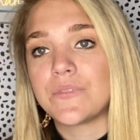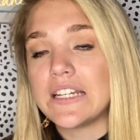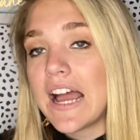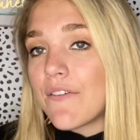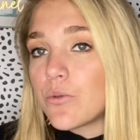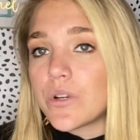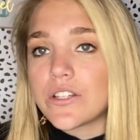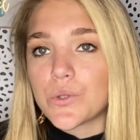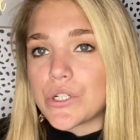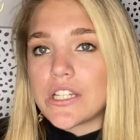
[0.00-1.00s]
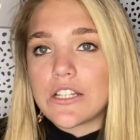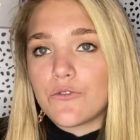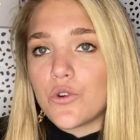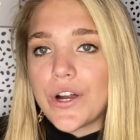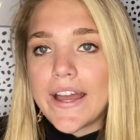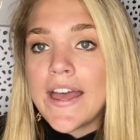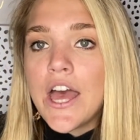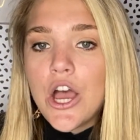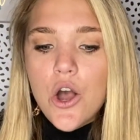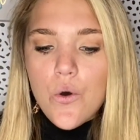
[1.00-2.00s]
didn't have the resources for it,
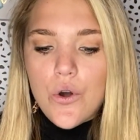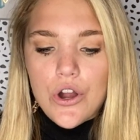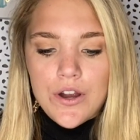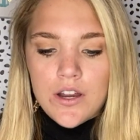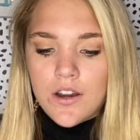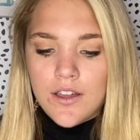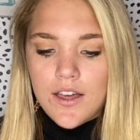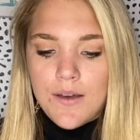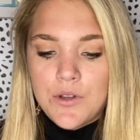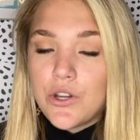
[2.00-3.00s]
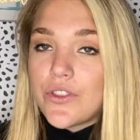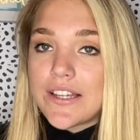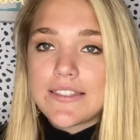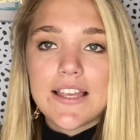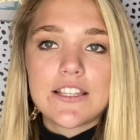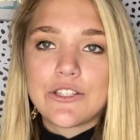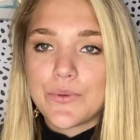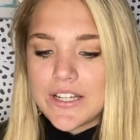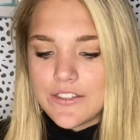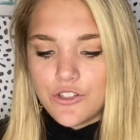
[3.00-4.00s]
or the accessories,